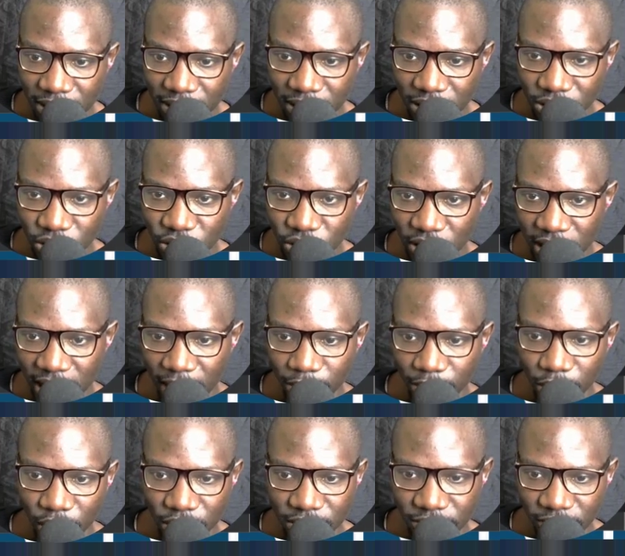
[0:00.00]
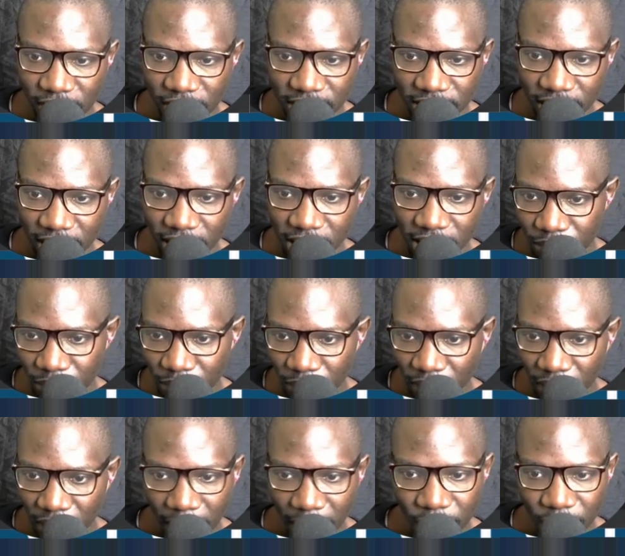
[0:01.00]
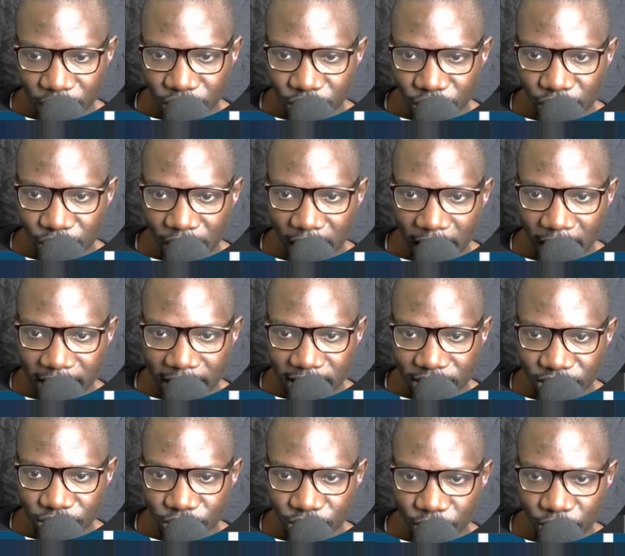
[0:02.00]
it usually uploads faster. I'm going to add it to